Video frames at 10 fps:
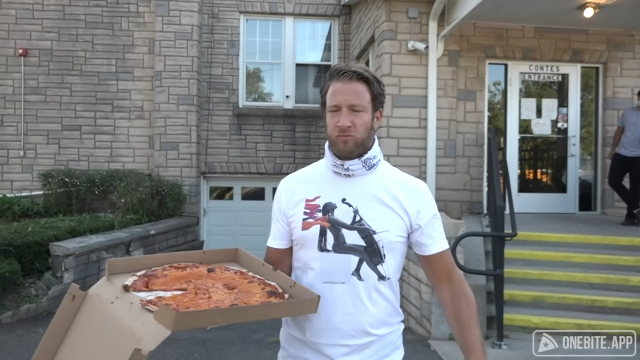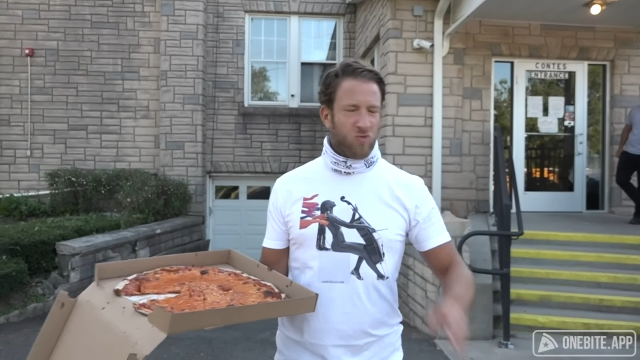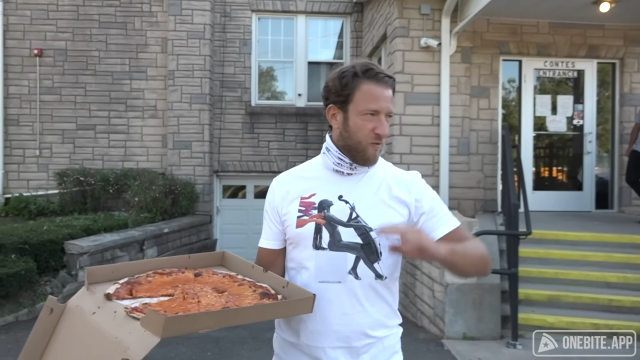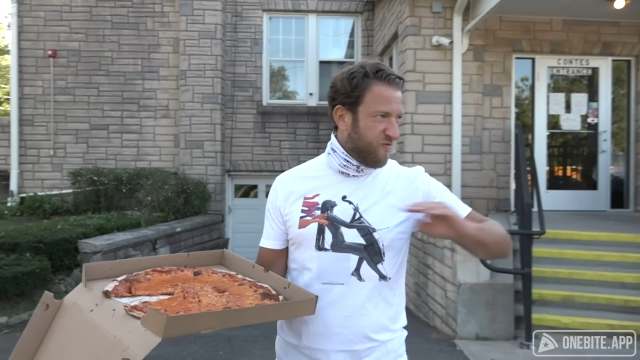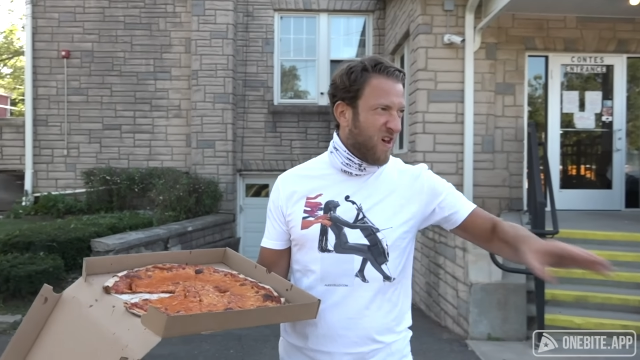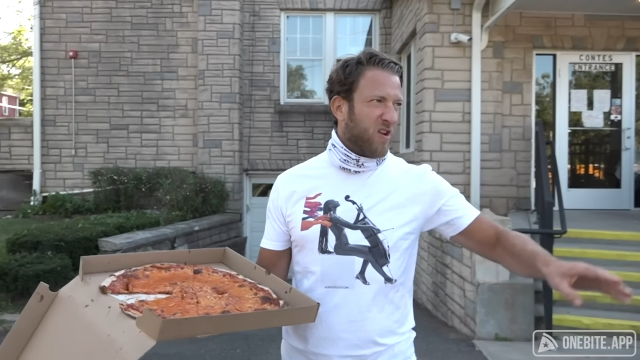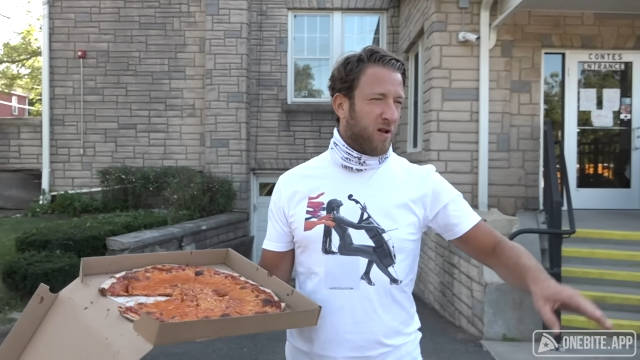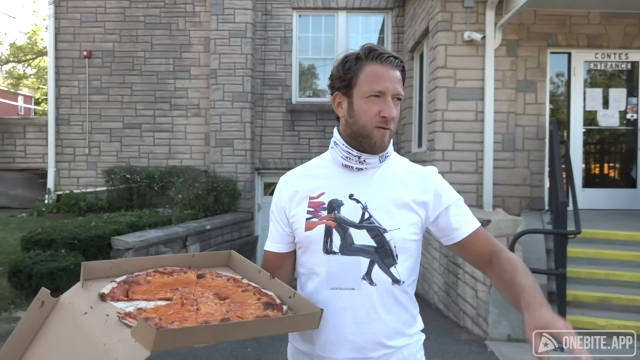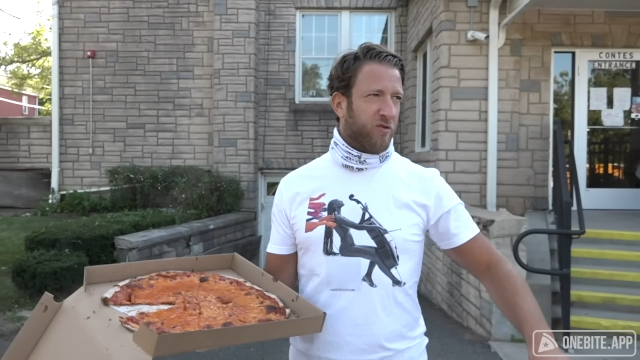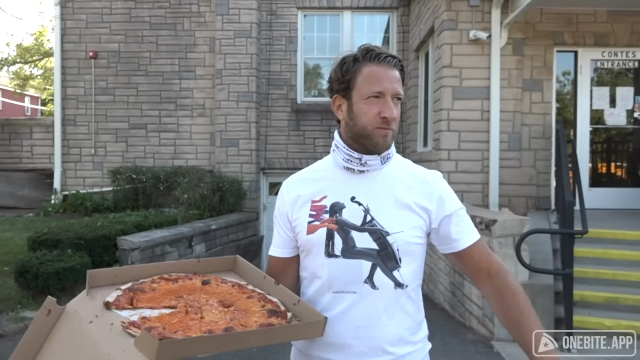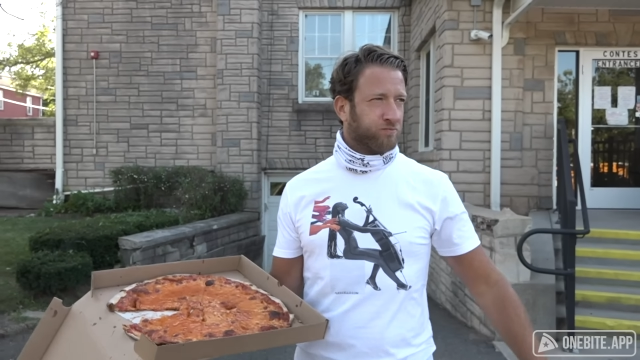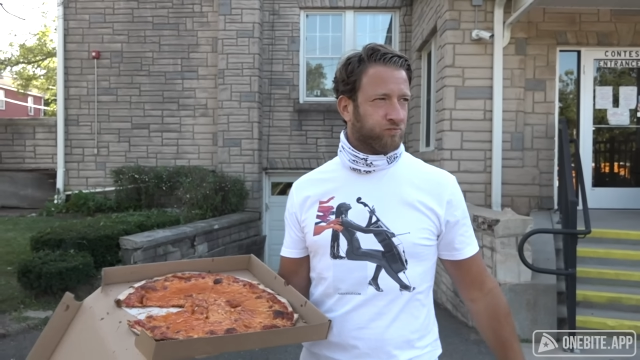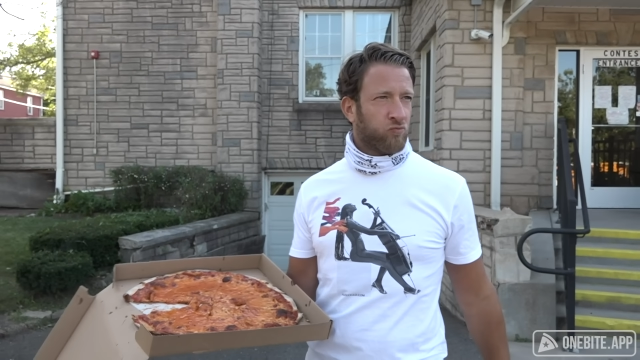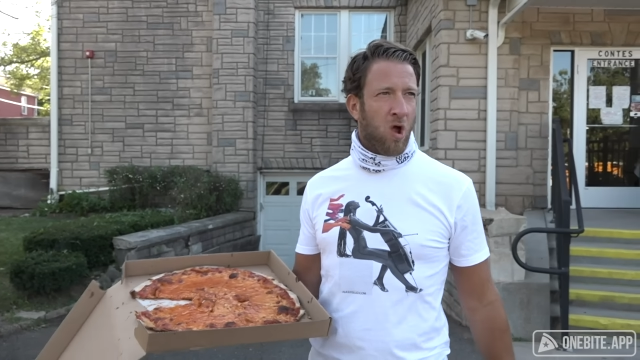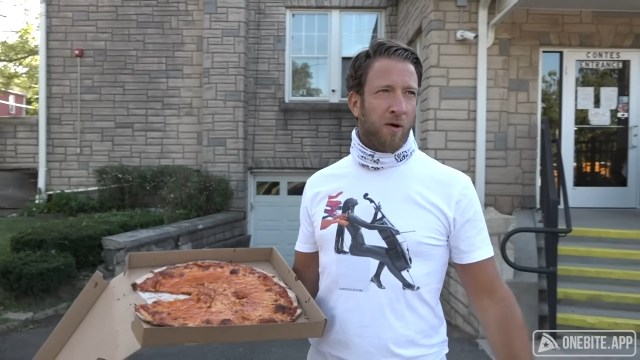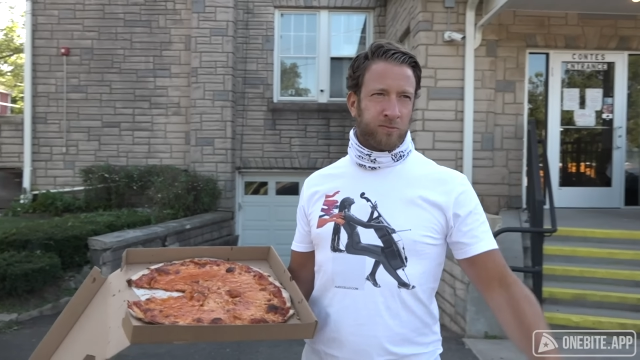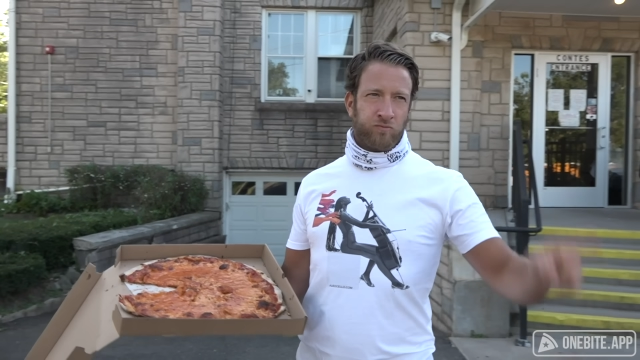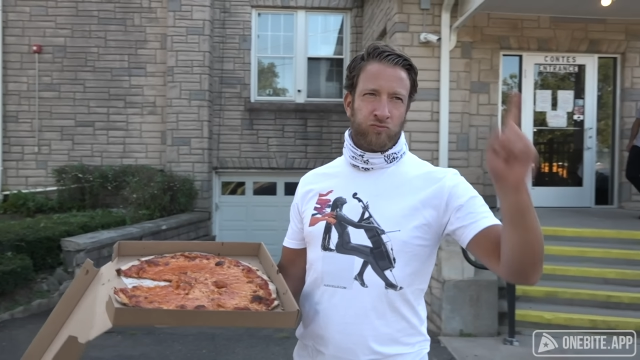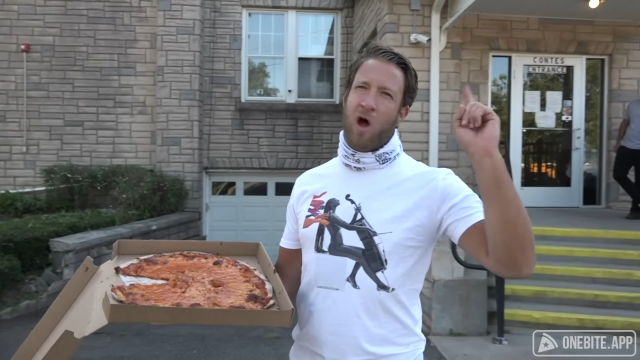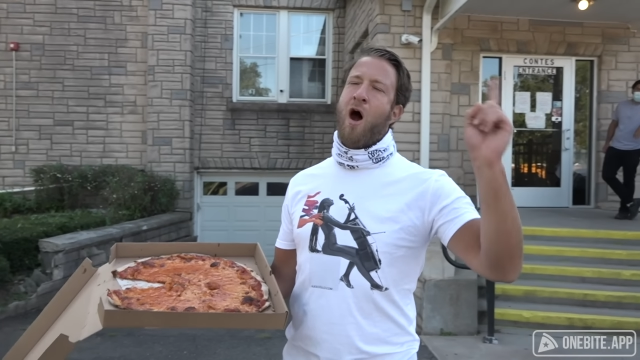Definitive.
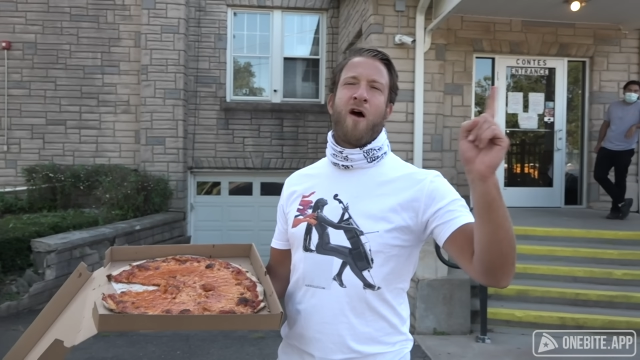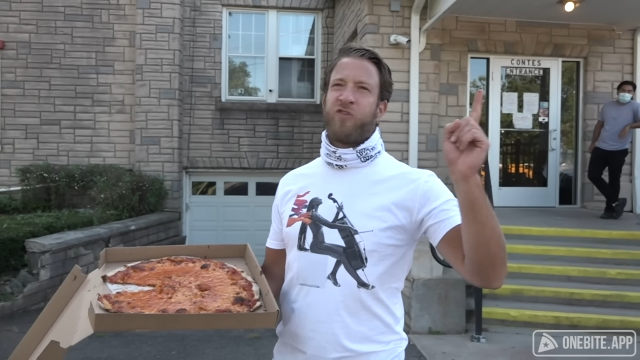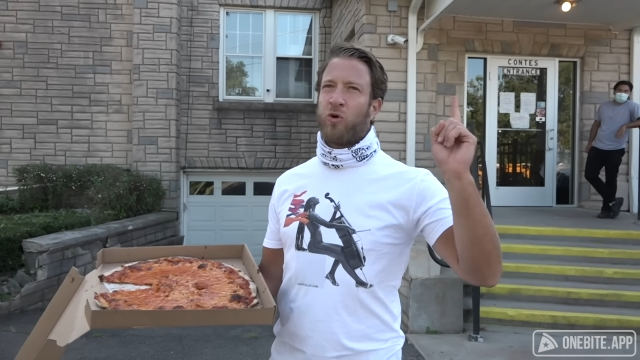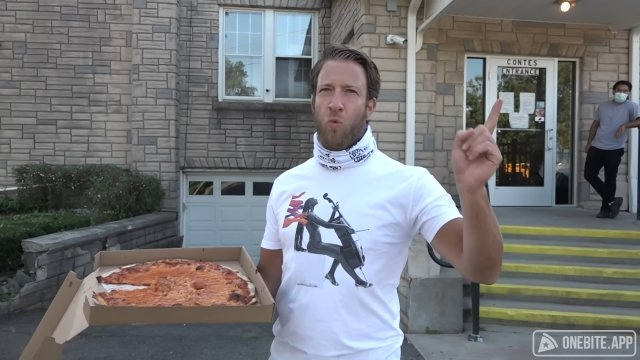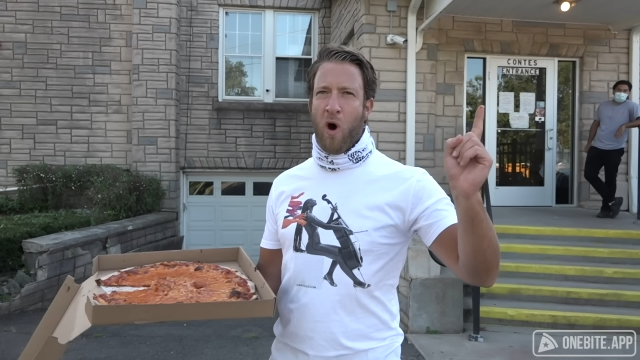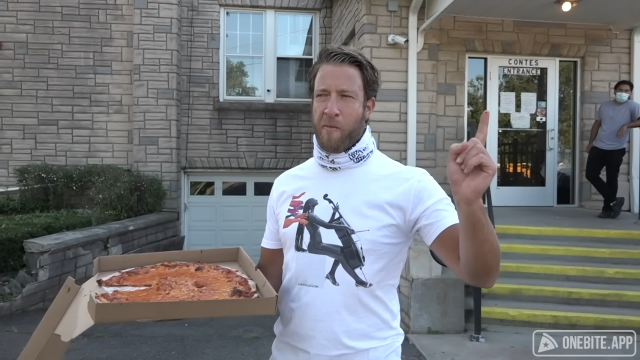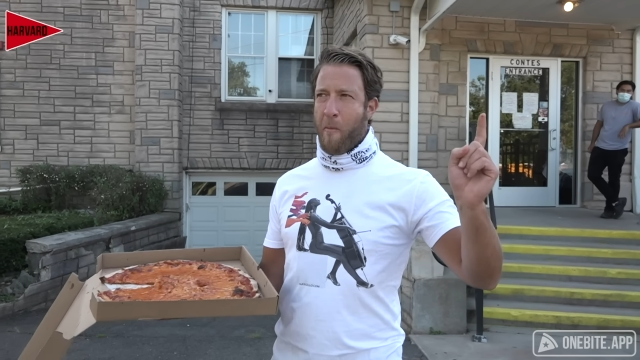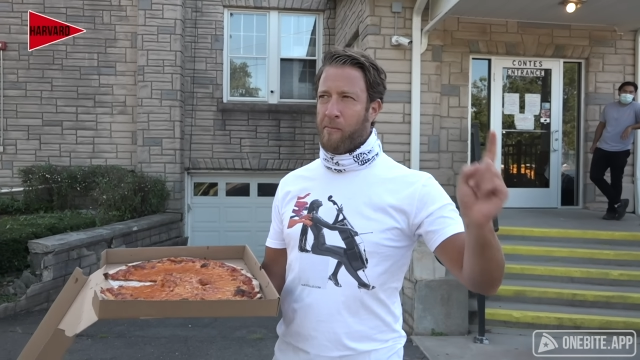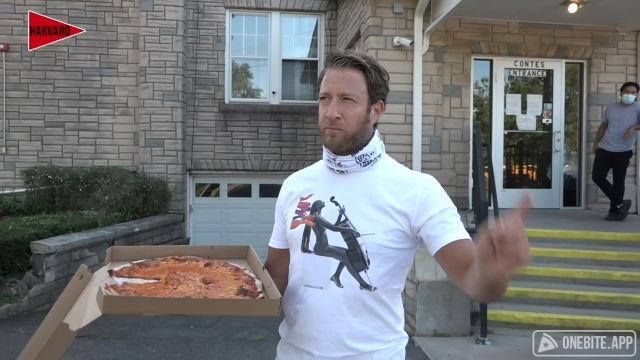Harvard one.